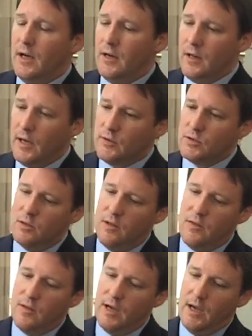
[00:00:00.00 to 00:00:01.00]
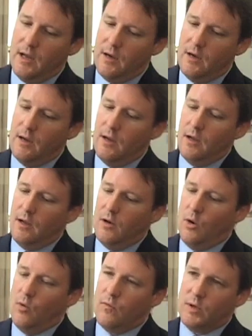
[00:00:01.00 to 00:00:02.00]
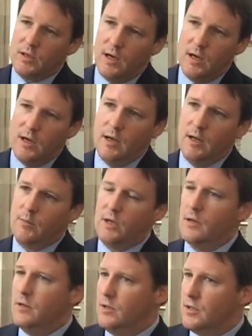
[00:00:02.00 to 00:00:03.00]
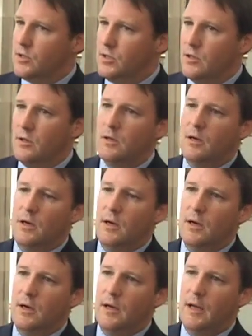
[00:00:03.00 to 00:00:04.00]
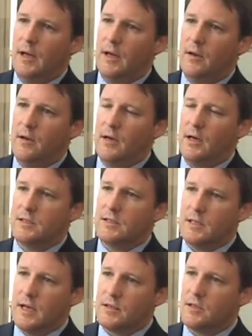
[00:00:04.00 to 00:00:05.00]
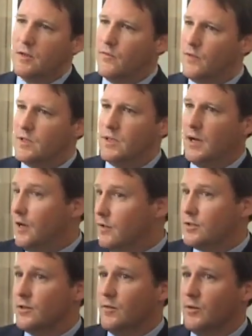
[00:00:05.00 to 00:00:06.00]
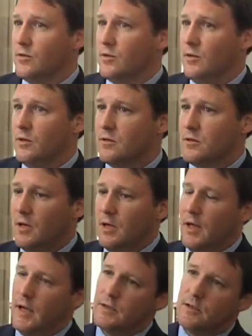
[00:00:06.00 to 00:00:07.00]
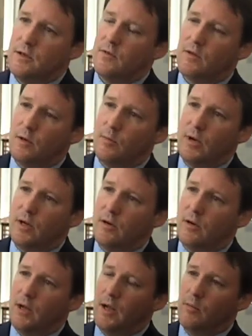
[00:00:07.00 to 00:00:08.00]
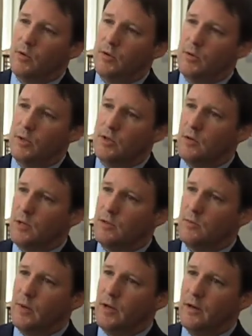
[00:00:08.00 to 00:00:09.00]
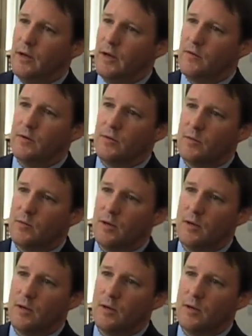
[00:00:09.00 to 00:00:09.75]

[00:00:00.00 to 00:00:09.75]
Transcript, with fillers: and allows you to then over time, condition, uh, and assess the physiology of those lungs and see if they're better able to be transplanted after this